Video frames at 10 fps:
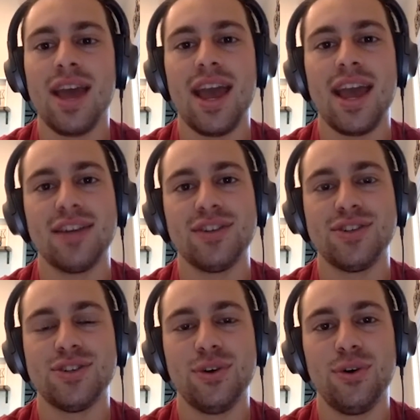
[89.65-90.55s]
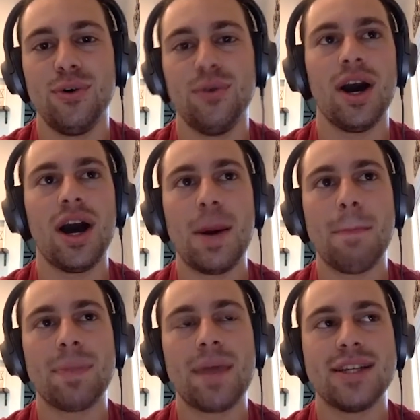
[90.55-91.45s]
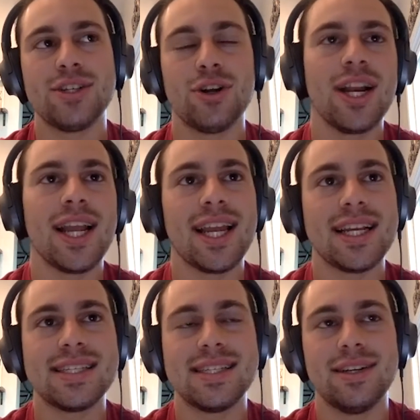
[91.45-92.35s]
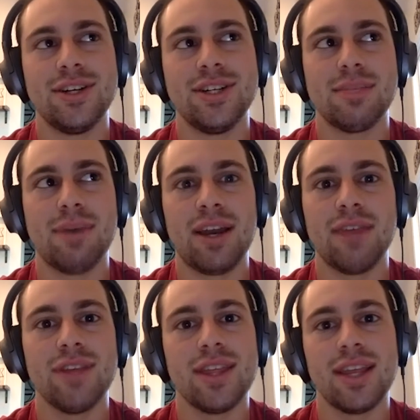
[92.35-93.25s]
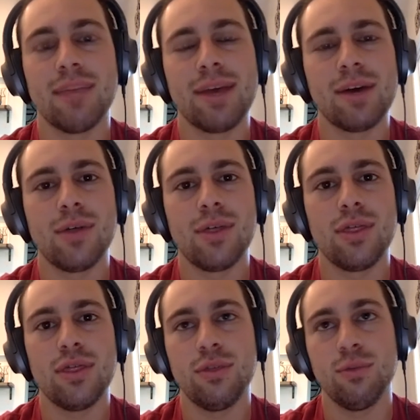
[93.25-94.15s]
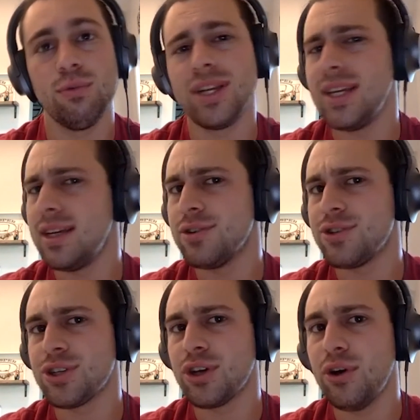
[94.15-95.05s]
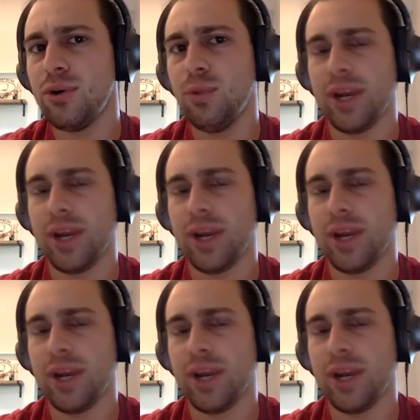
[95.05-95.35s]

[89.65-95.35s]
And so I started getting serious about everything about 3 years ago.